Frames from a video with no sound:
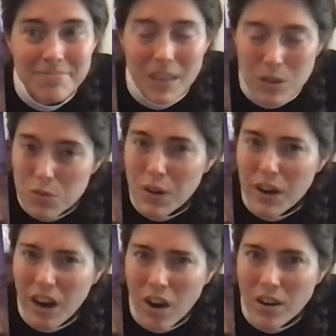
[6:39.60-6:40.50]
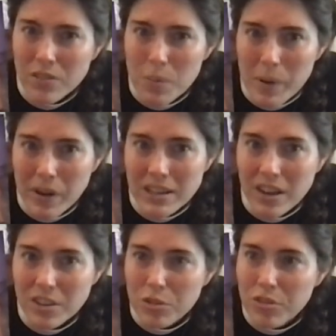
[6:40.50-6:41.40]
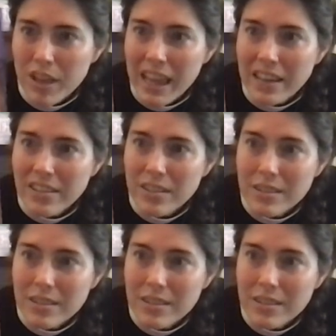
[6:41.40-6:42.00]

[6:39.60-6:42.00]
It was very hard for Mary to understand.